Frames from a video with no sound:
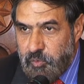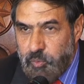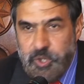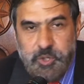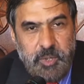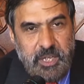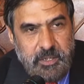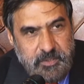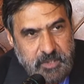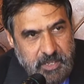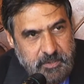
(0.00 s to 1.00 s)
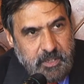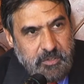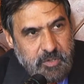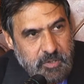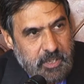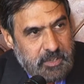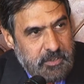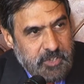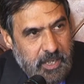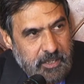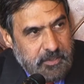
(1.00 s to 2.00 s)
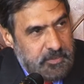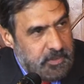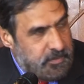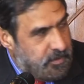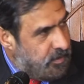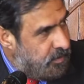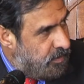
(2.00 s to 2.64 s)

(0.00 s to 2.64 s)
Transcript: What we are discussing today, the challenges